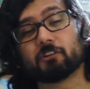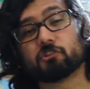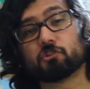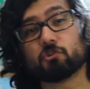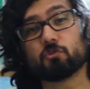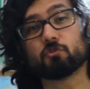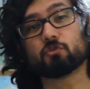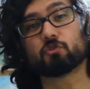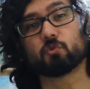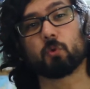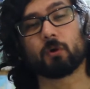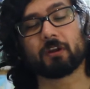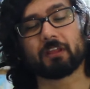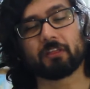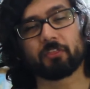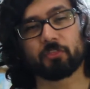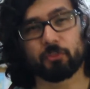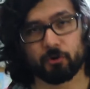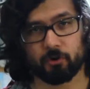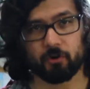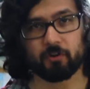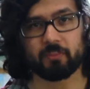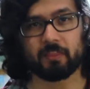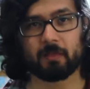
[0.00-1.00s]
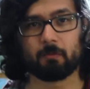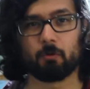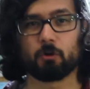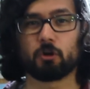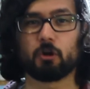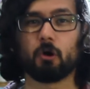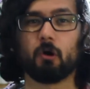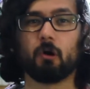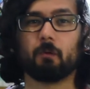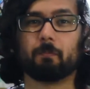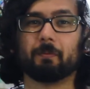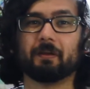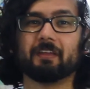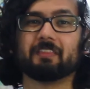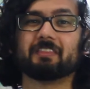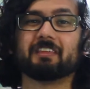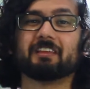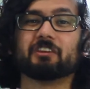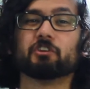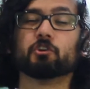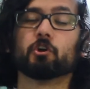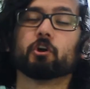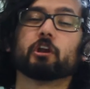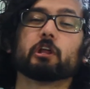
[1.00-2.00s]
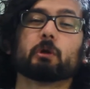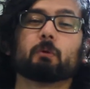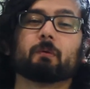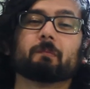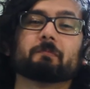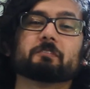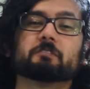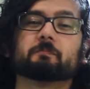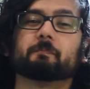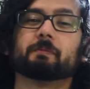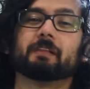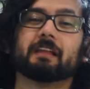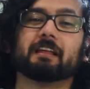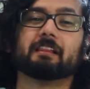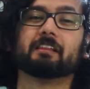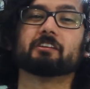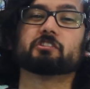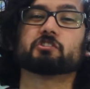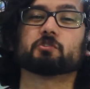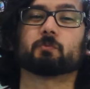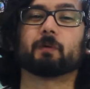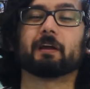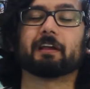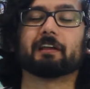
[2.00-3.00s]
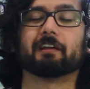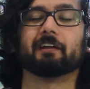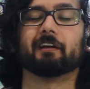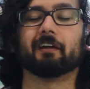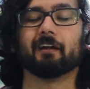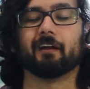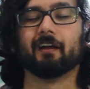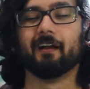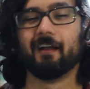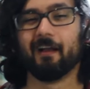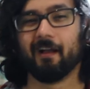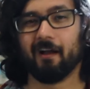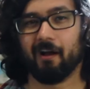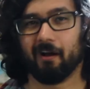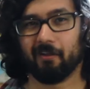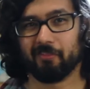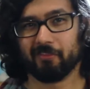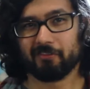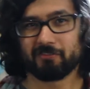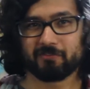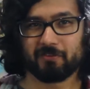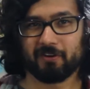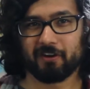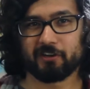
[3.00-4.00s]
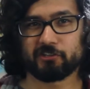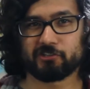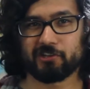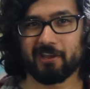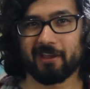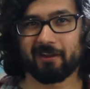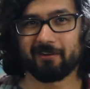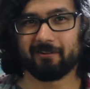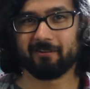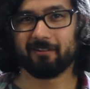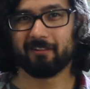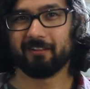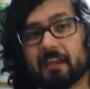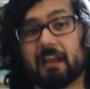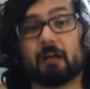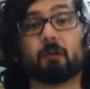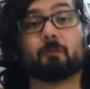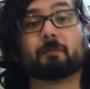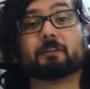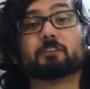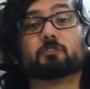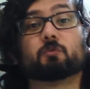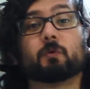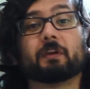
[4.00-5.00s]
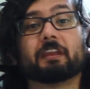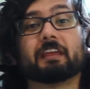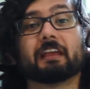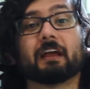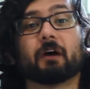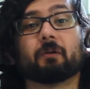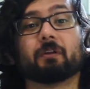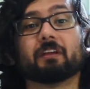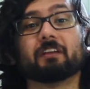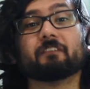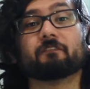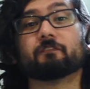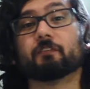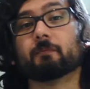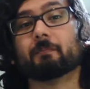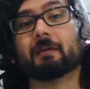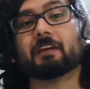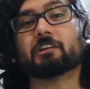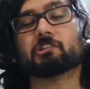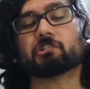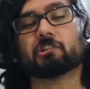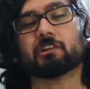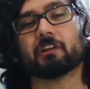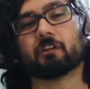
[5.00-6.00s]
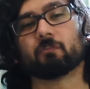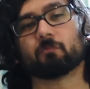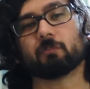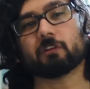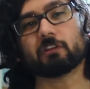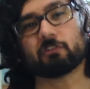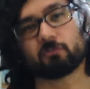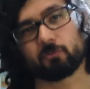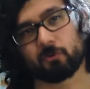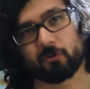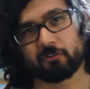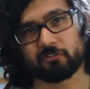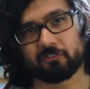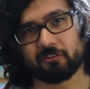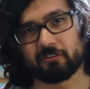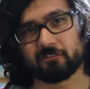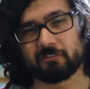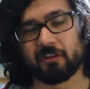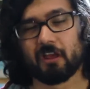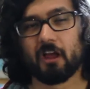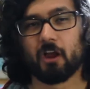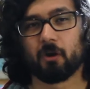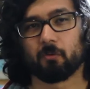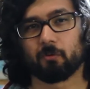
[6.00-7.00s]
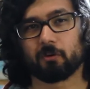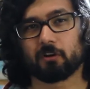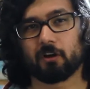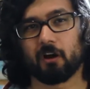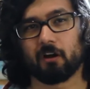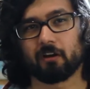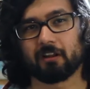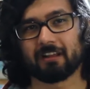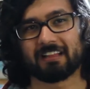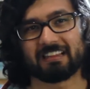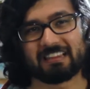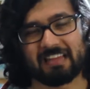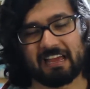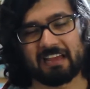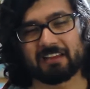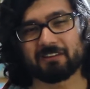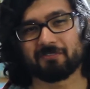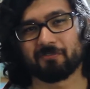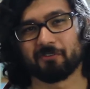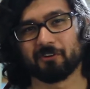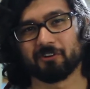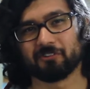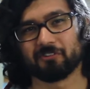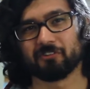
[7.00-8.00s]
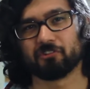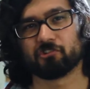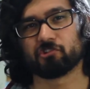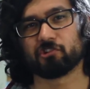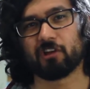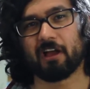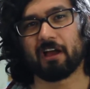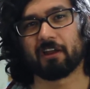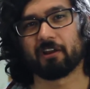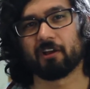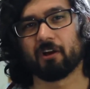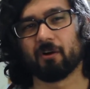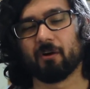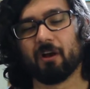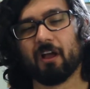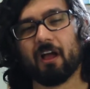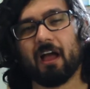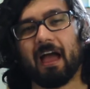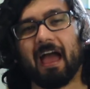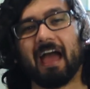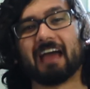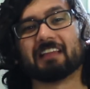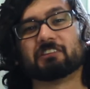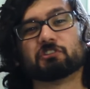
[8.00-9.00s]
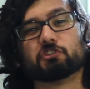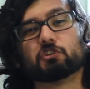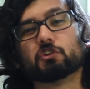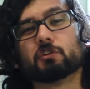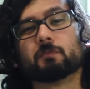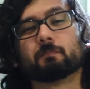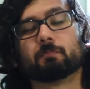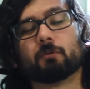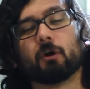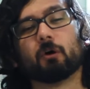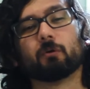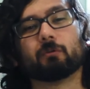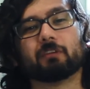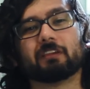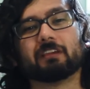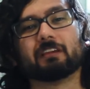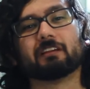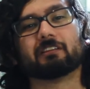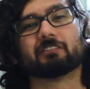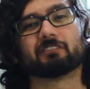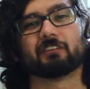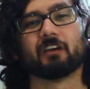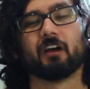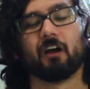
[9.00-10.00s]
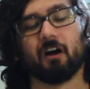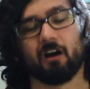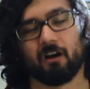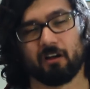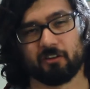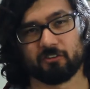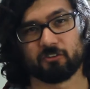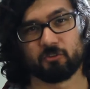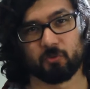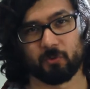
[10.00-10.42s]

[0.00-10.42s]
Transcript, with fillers: June 23rd, they will go up in the Nerdy Worms playlist right here on this very channel. And I will be tweeting out information and resources regarding light versus shadow at Two Broke Geeks on